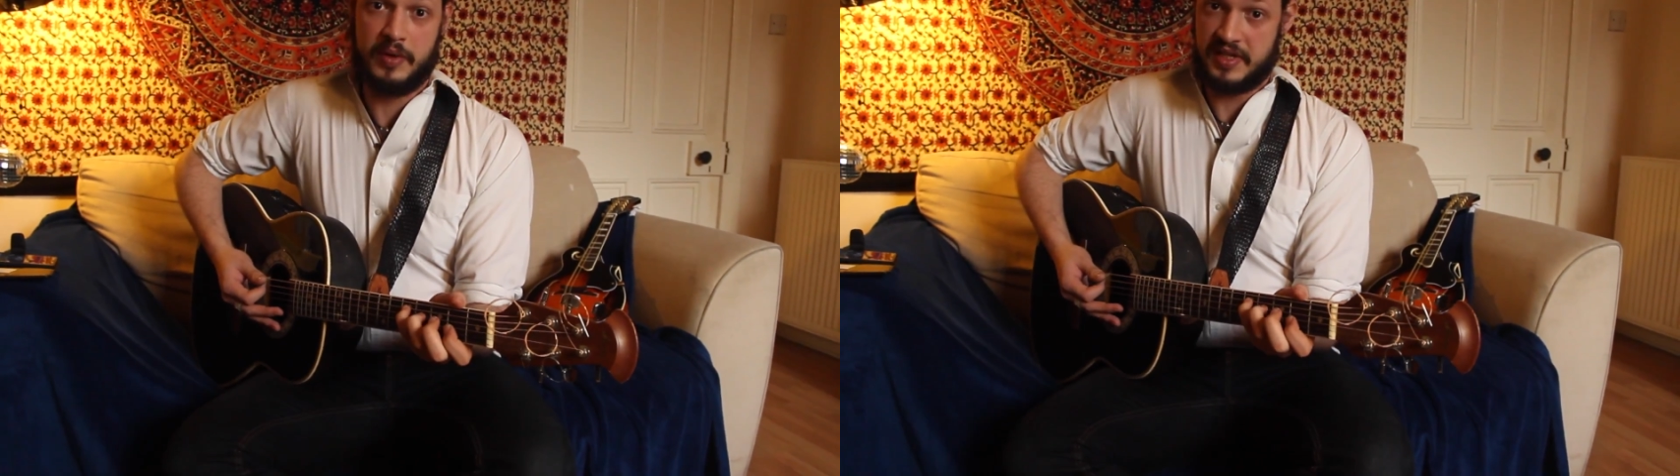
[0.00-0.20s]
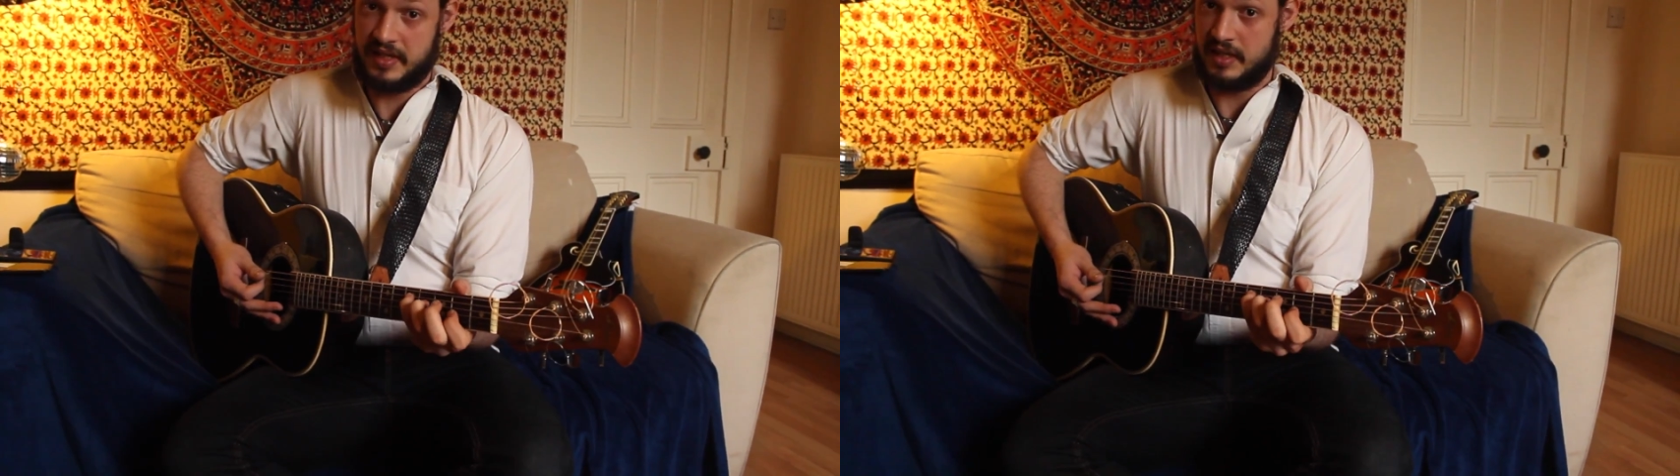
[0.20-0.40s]
your
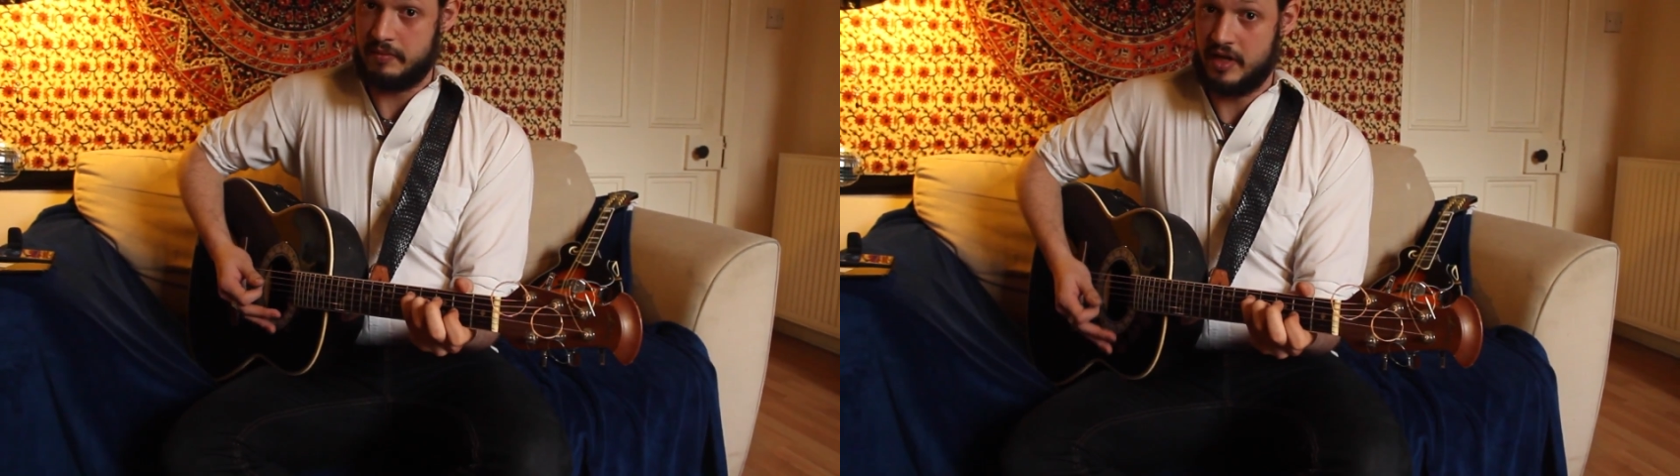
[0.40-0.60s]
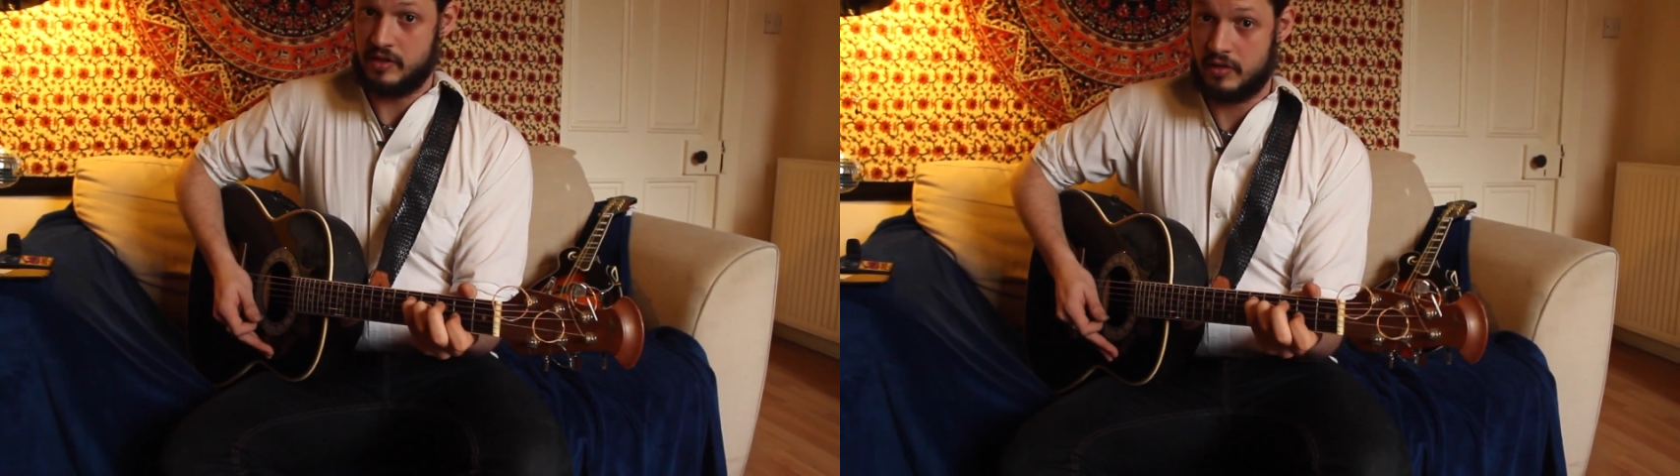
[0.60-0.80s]
basic D
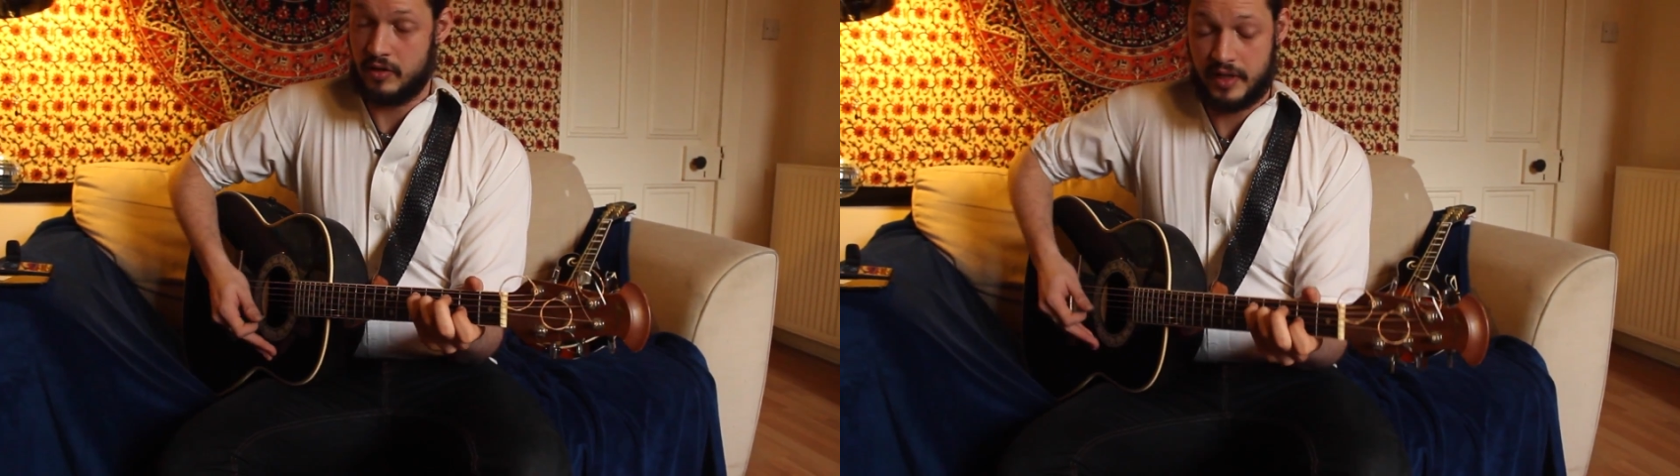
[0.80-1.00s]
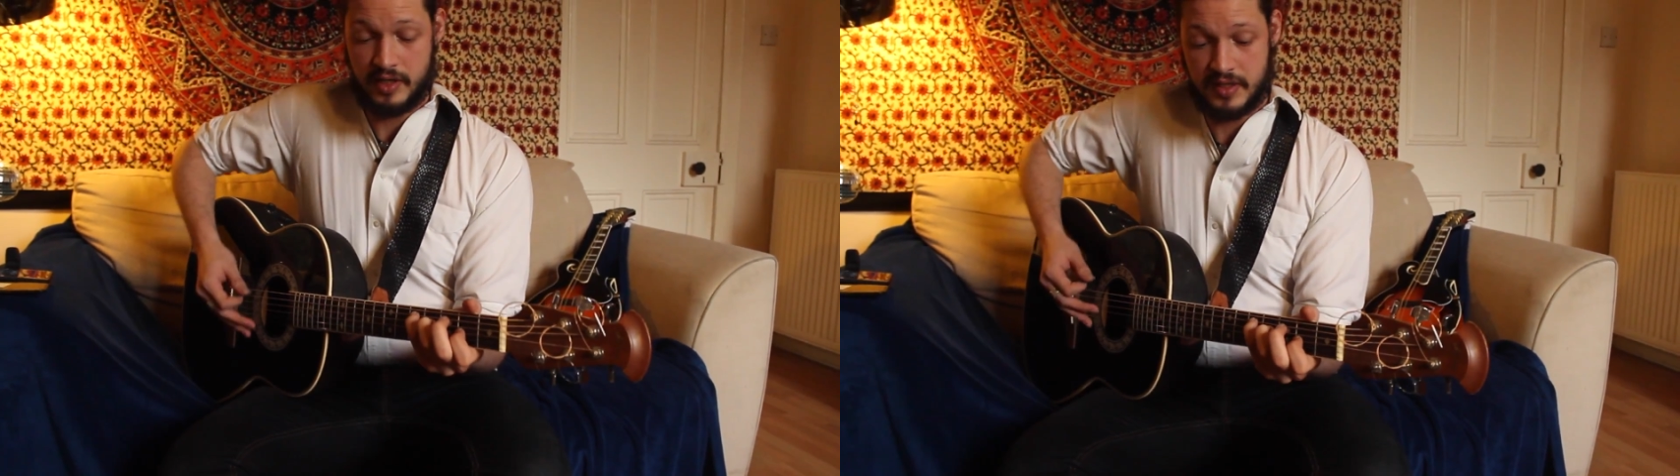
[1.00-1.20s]
major
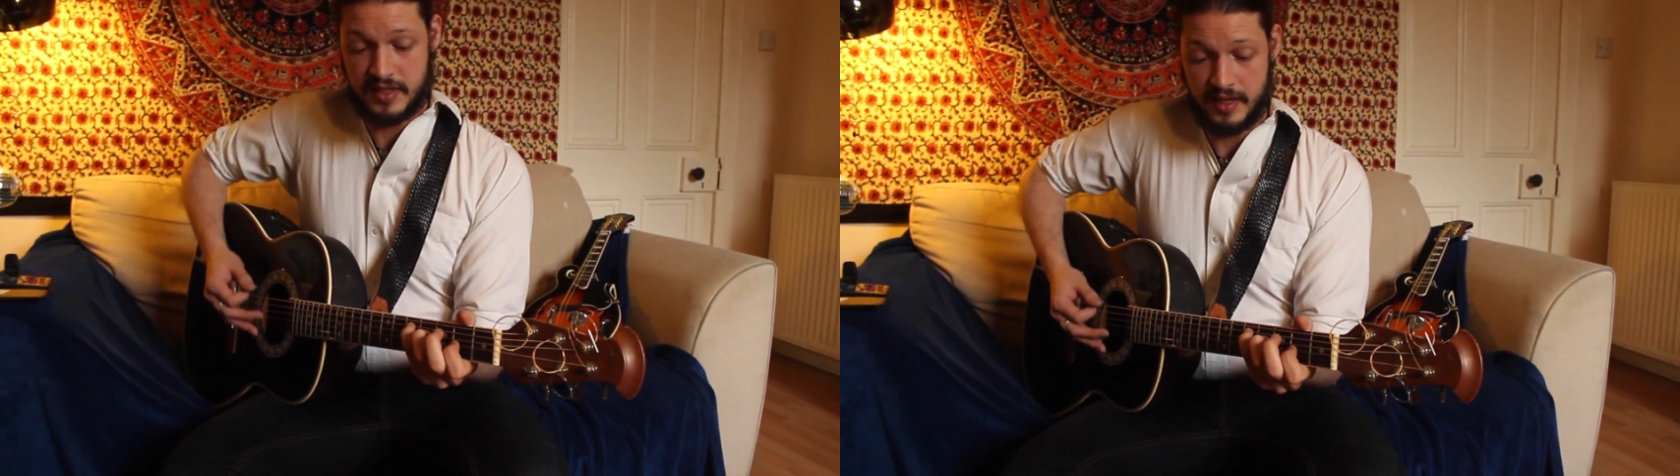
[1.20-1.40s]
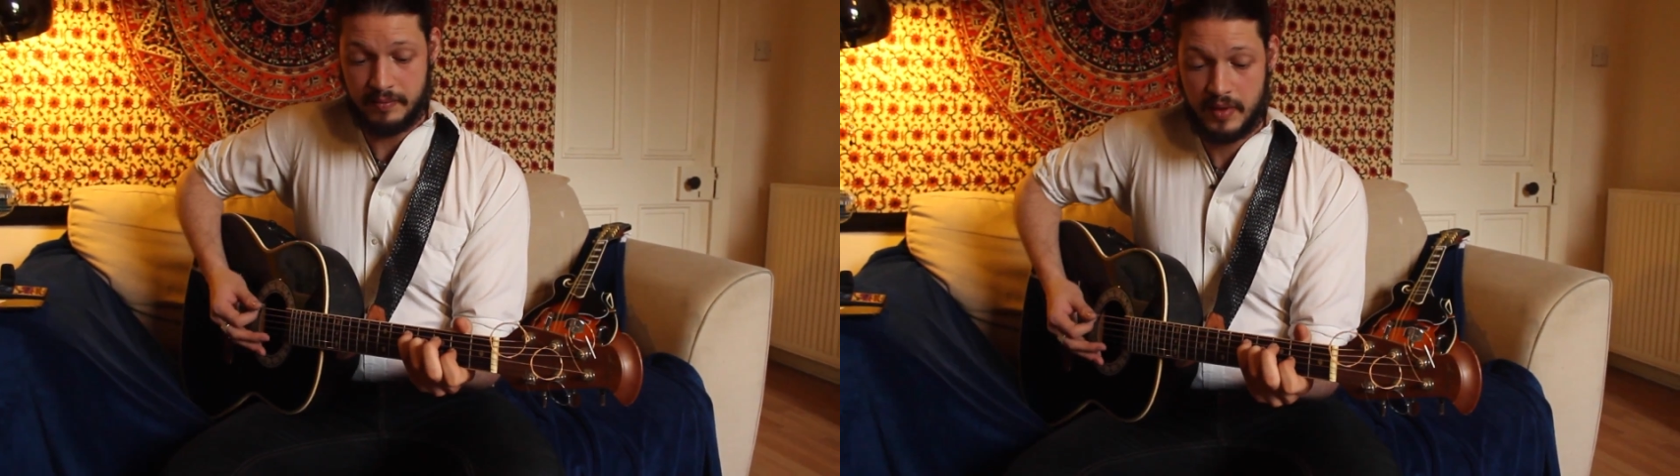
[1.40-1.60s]
chord I should
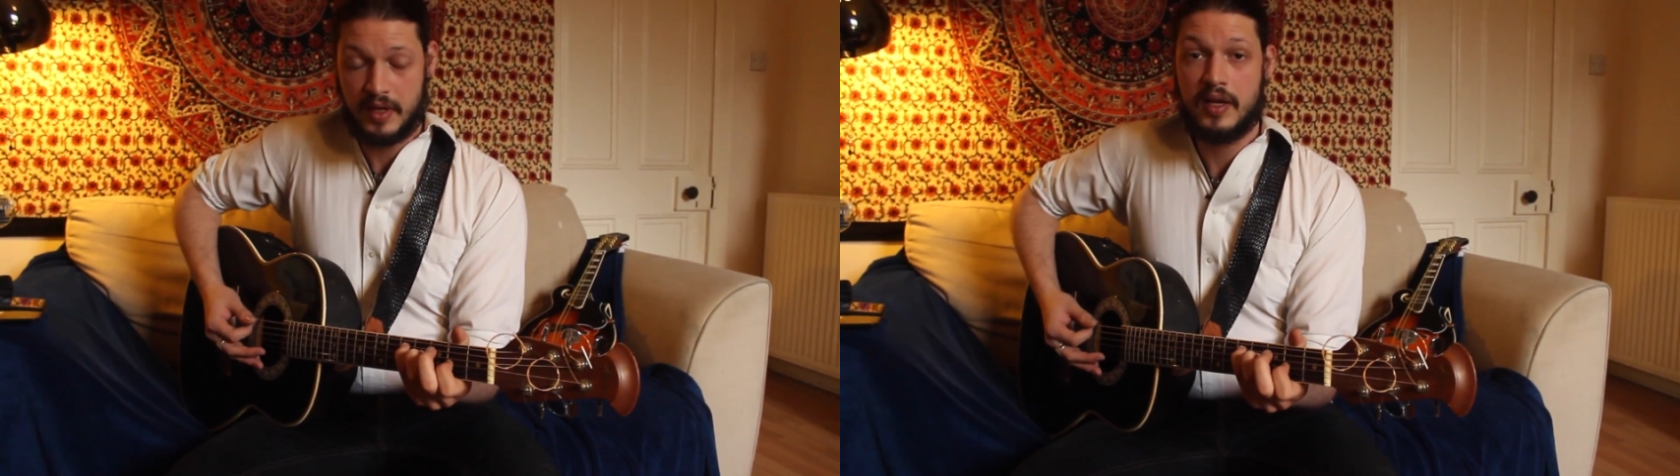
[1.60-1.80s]
say,